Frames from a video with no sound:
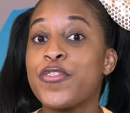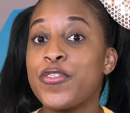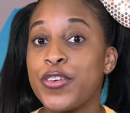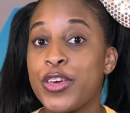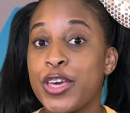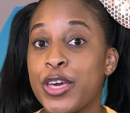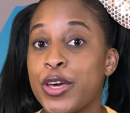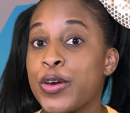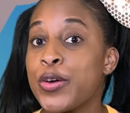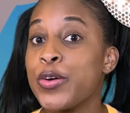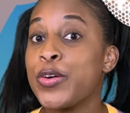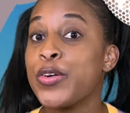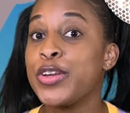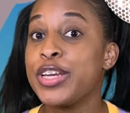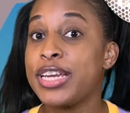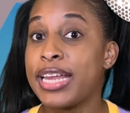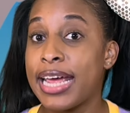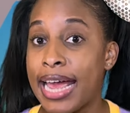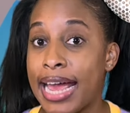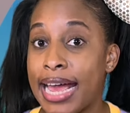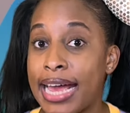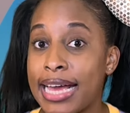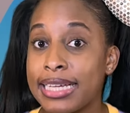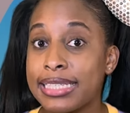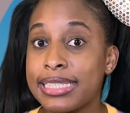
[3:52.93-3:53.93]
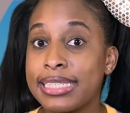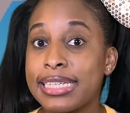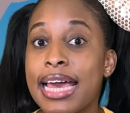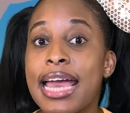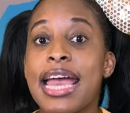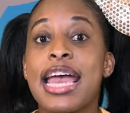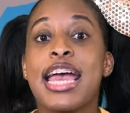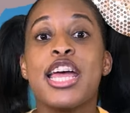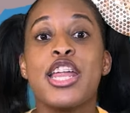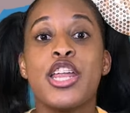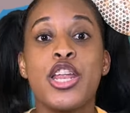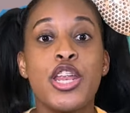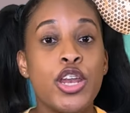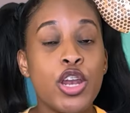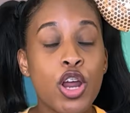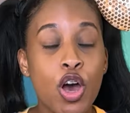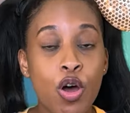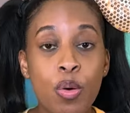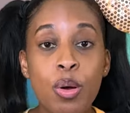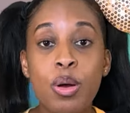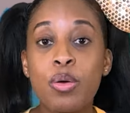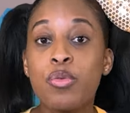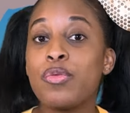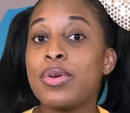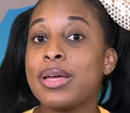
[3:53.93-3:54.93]
a few days,
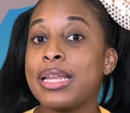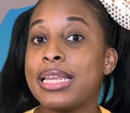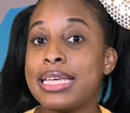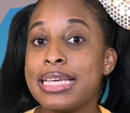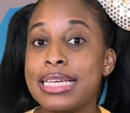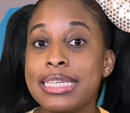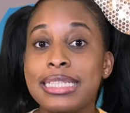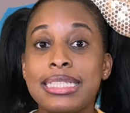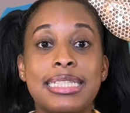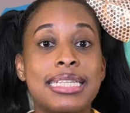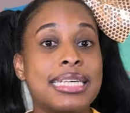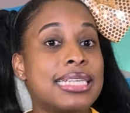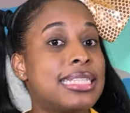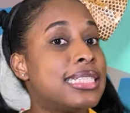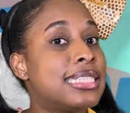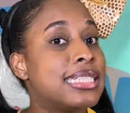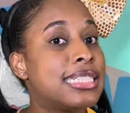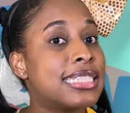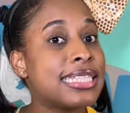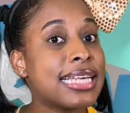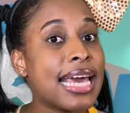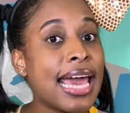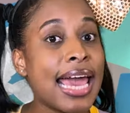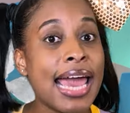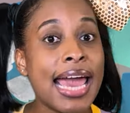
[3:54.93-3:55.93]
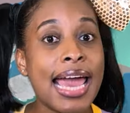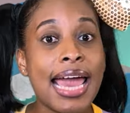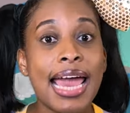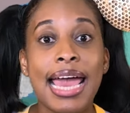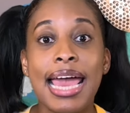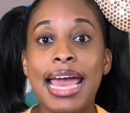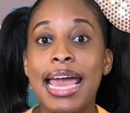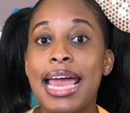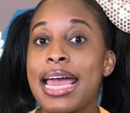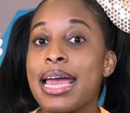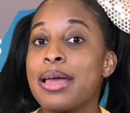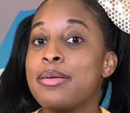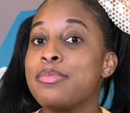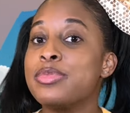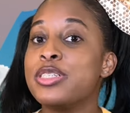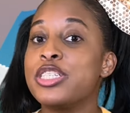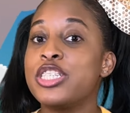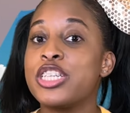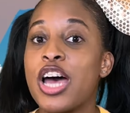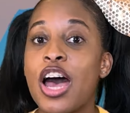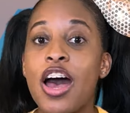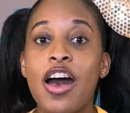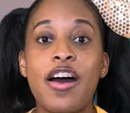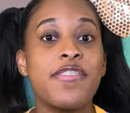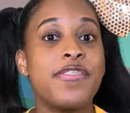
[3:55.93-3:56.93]
Noah released the
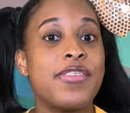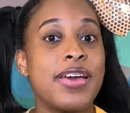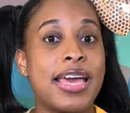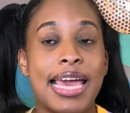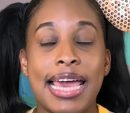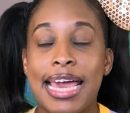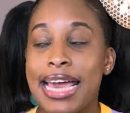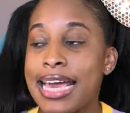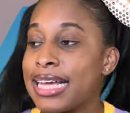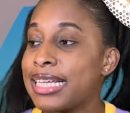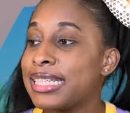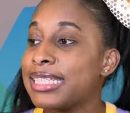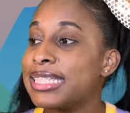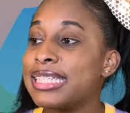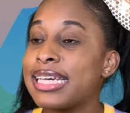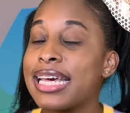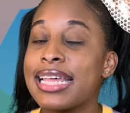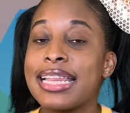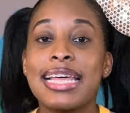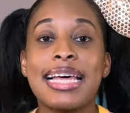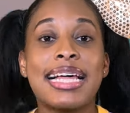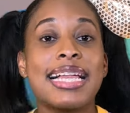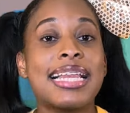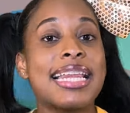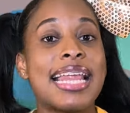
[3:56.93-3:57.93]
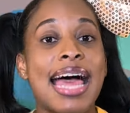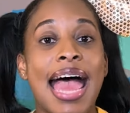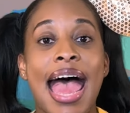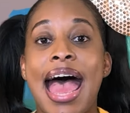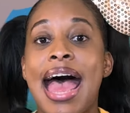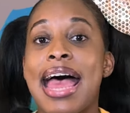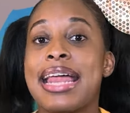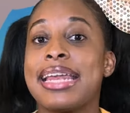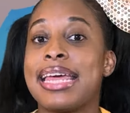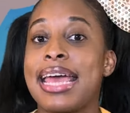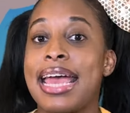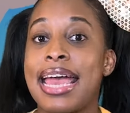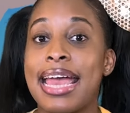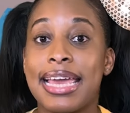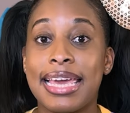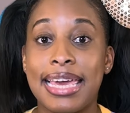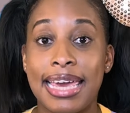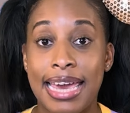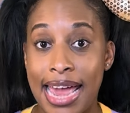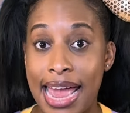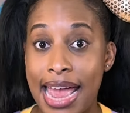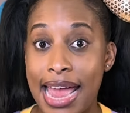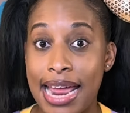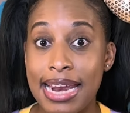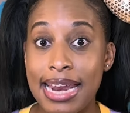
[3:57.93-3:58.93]
same dove into the land
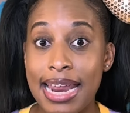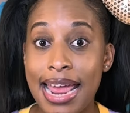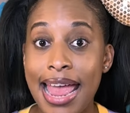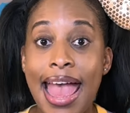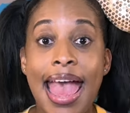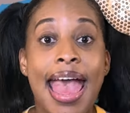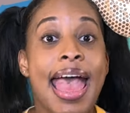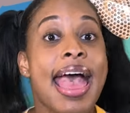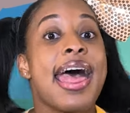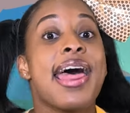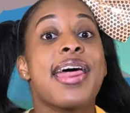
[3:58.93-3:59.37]
again.